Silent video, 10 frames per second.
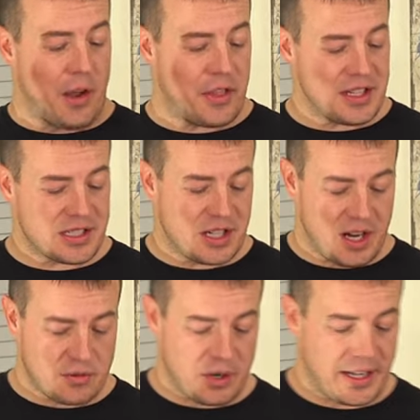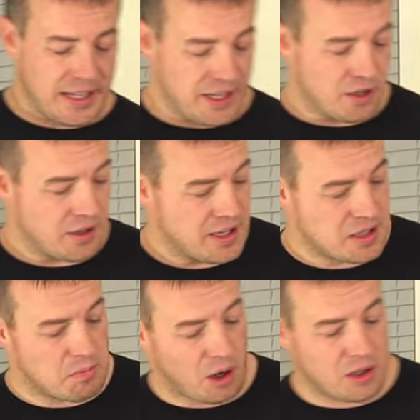Now this gun right here is
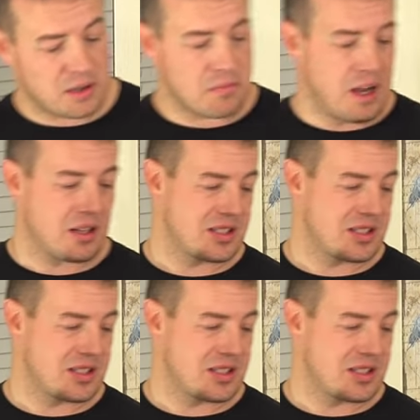a Marlin Model